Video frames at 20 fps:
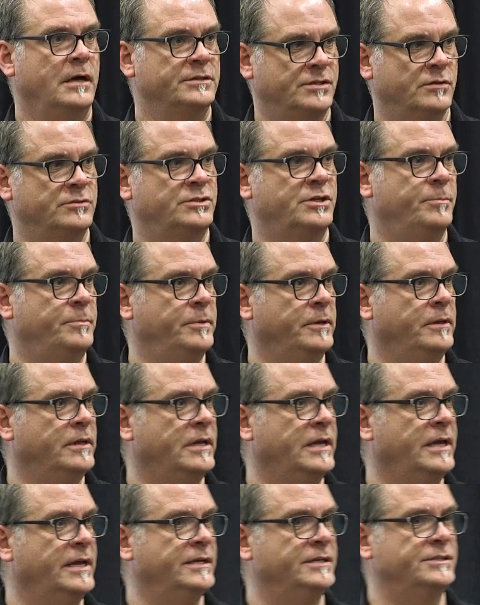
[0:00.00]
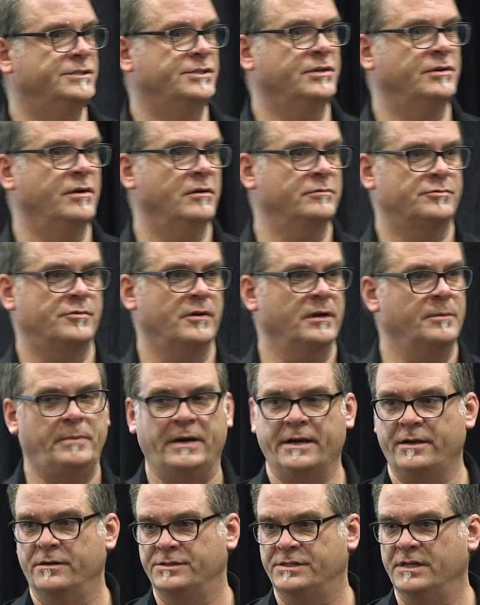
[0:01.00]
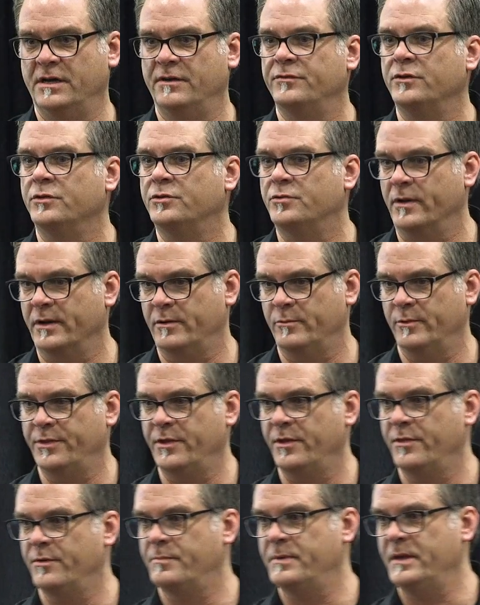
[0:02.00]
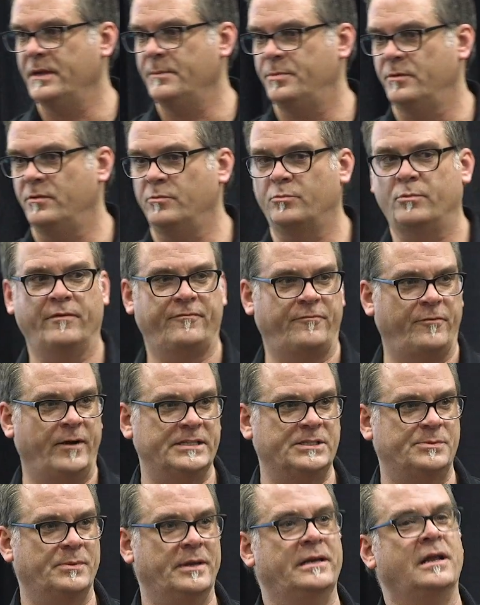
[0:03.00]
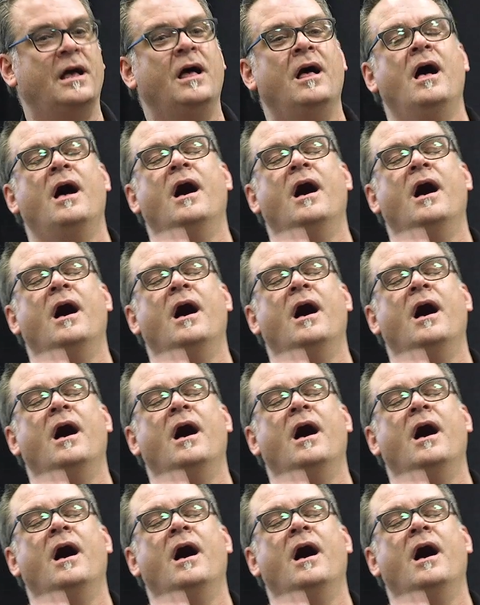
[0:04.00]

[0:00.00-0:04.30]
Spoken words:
Sociability is you don't drink by yourself, you drink with other people. Refreshment,